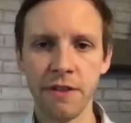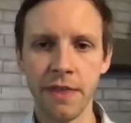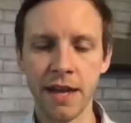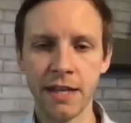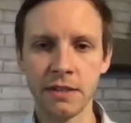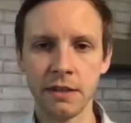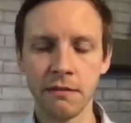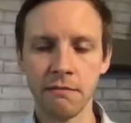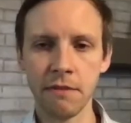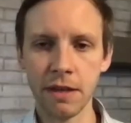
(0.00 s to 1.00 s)
then
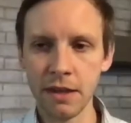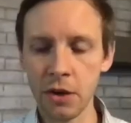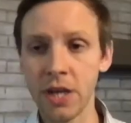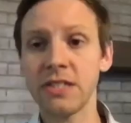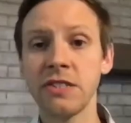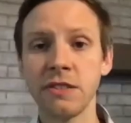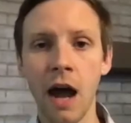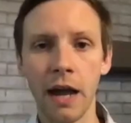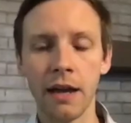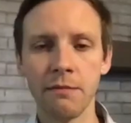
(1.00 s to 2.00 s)
get
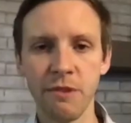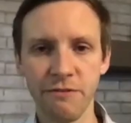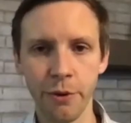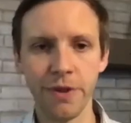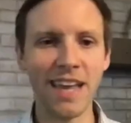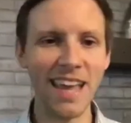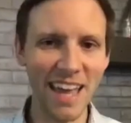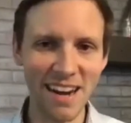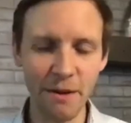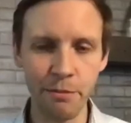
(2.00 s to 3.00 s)
stuck before they can
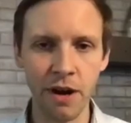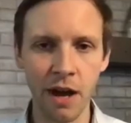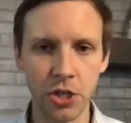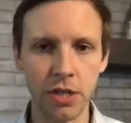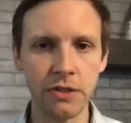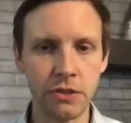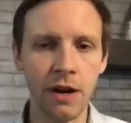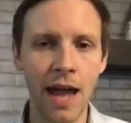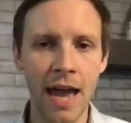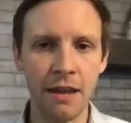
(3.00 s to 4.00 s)
get into production and
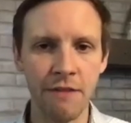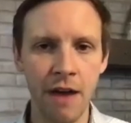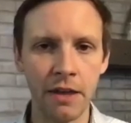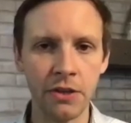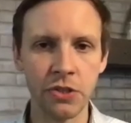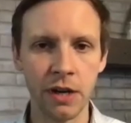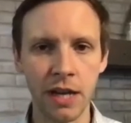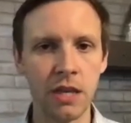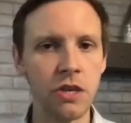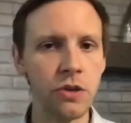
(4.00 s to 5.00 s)
start adding value, start
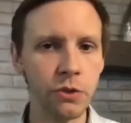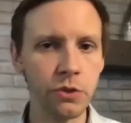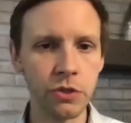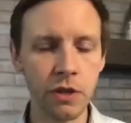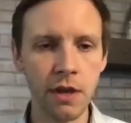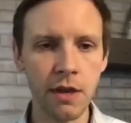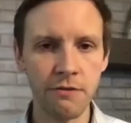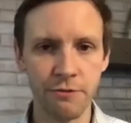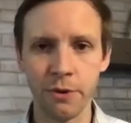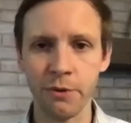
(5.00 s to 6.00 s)
getting used
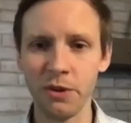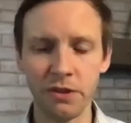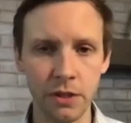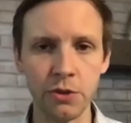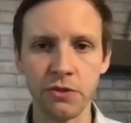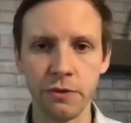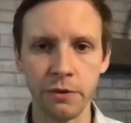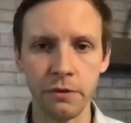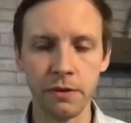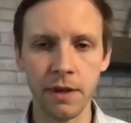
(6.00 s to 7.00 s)
for a real
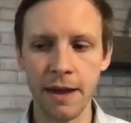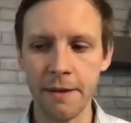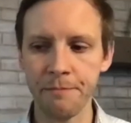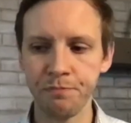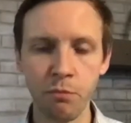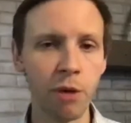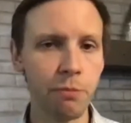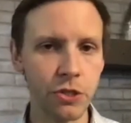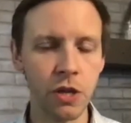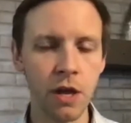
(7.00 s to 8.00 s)
useful
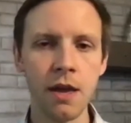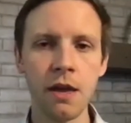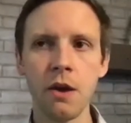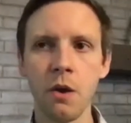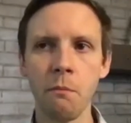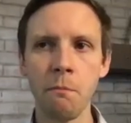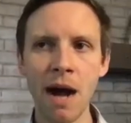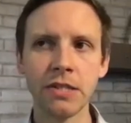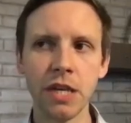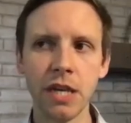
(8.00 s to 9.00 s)
purpose.
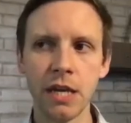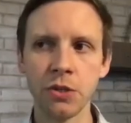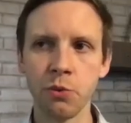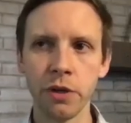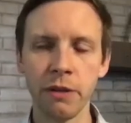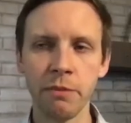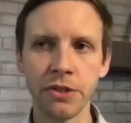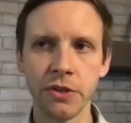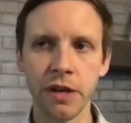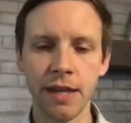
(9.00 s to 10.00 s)
Modzy is really
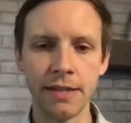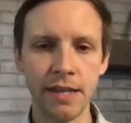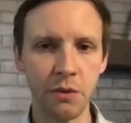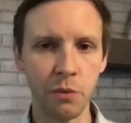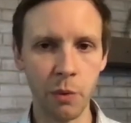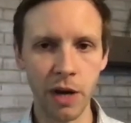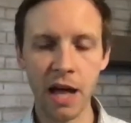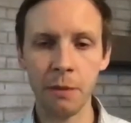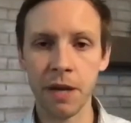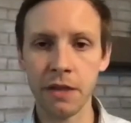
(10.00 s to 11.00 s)
built around the idea that we want to
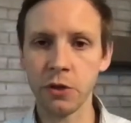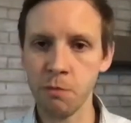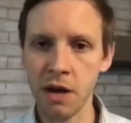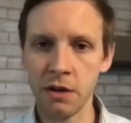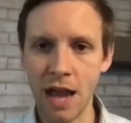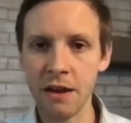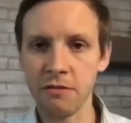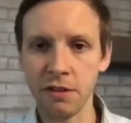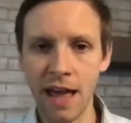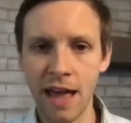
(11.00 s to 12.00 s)
help get those models out of
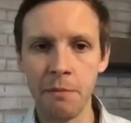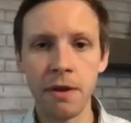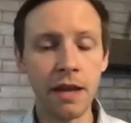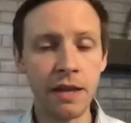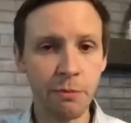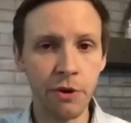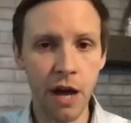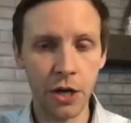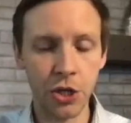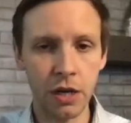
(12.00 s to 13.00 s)
the lab into
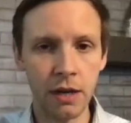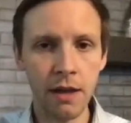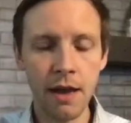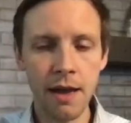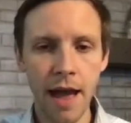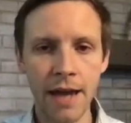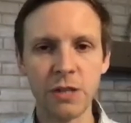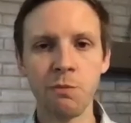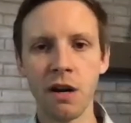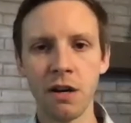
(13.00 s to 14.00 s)
production. And as
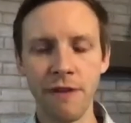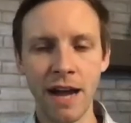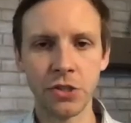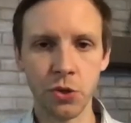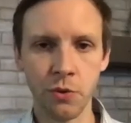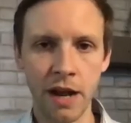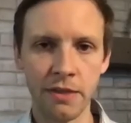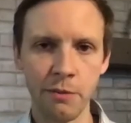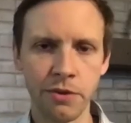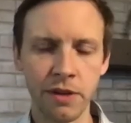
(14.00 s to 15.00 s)
part of that, surround
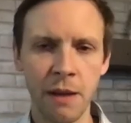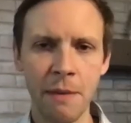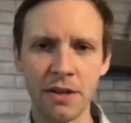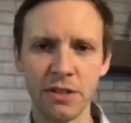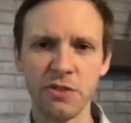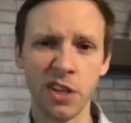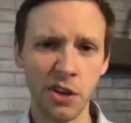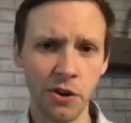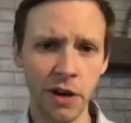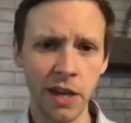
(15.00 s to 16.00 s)
them with the amount of
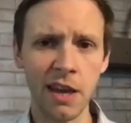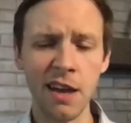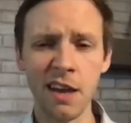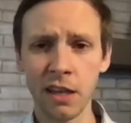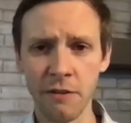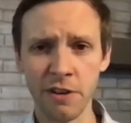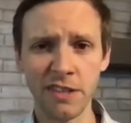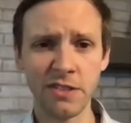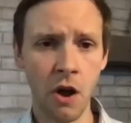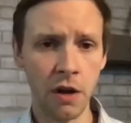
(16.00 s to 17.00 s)
security,
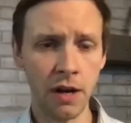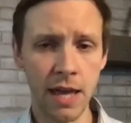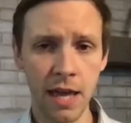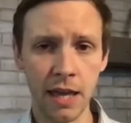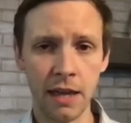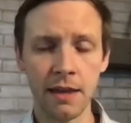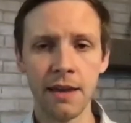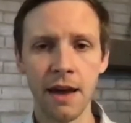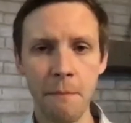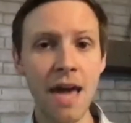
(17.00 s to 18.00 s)
governance, auditing,
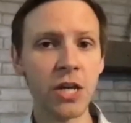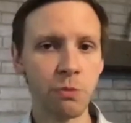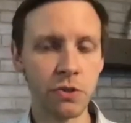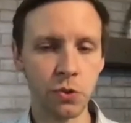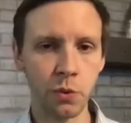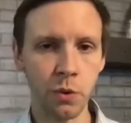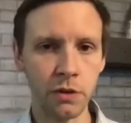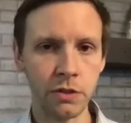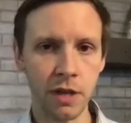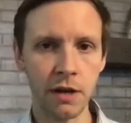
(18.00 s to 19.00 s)
management
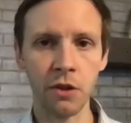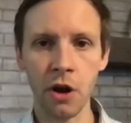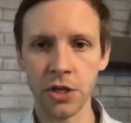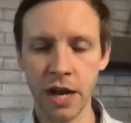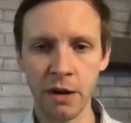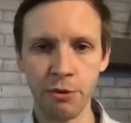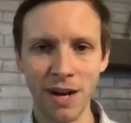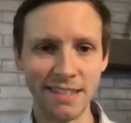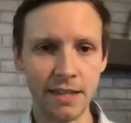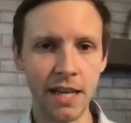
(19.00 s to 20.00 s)
tools that a large
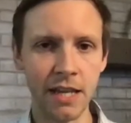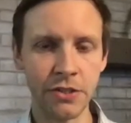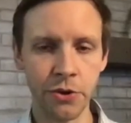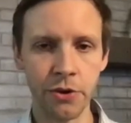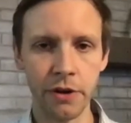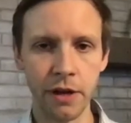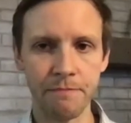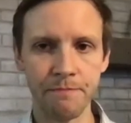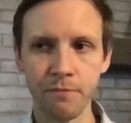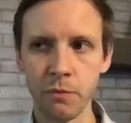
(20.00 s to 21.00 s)
enterprise needs in order to
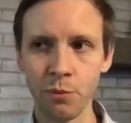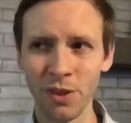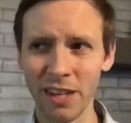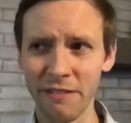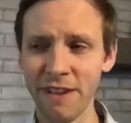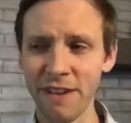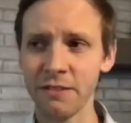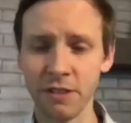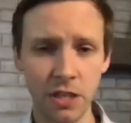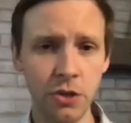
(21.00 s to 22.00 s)
really
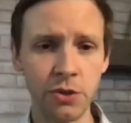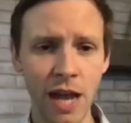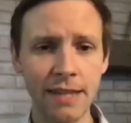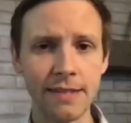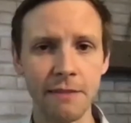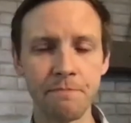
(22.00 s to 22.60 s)
effectively use IT.